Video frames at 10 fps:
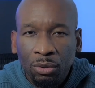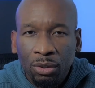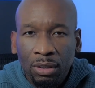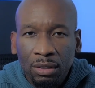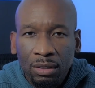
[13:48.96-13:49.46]

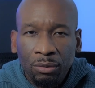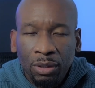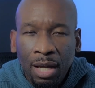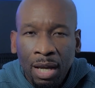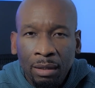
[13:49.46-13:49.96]
for a
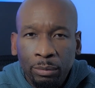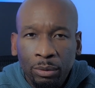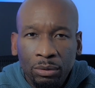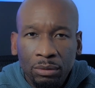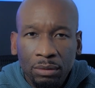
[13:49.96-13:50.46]

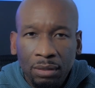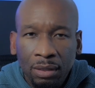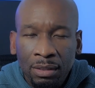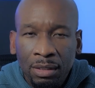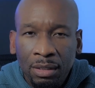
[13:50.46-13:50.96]
reliable,
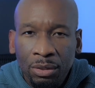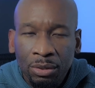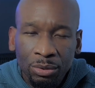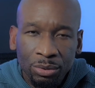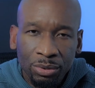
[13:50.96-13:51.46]
easy to
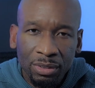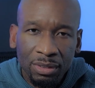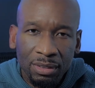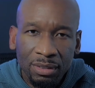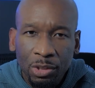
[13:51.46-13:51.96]

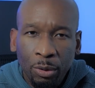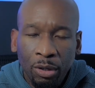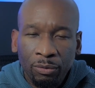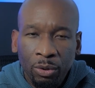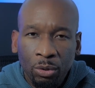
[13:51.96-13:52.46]
use
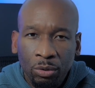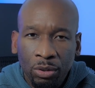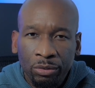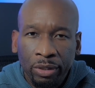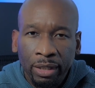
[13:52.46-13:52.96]
smartphone
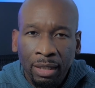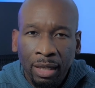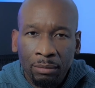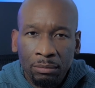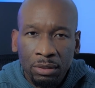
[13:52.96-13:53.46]
with great
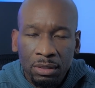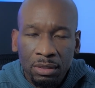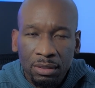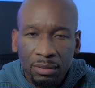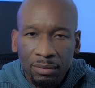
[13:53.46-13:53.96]
cameras